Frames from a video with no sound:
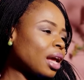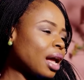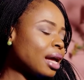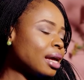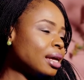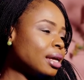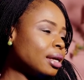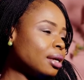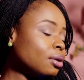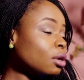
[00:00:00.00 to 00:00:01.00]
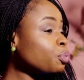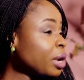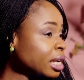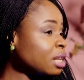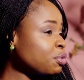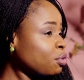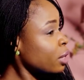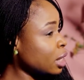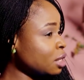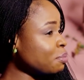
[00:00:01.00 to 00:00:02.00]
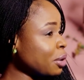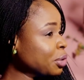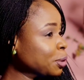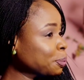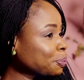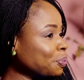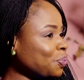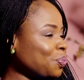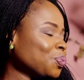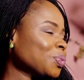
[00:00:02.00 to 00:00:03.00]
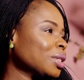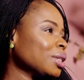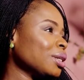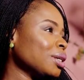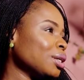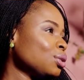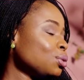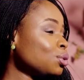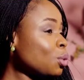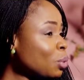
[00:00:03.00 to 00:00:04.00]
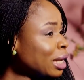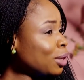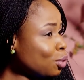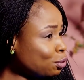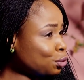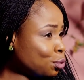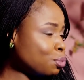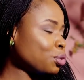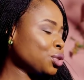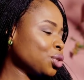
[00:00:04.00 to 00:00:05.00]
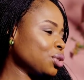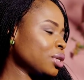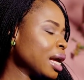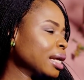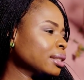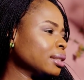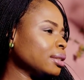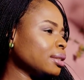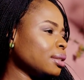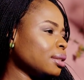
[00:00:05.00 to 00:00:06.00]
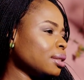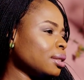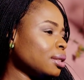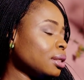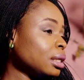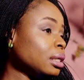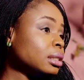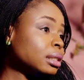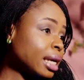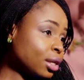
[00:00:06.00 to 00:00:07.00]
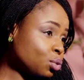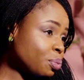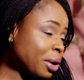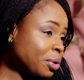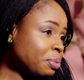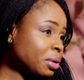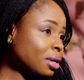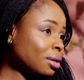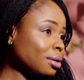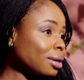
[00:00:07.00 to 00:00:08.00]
I got pregnant before getting married to someone I loved so much, and he decided to marry me.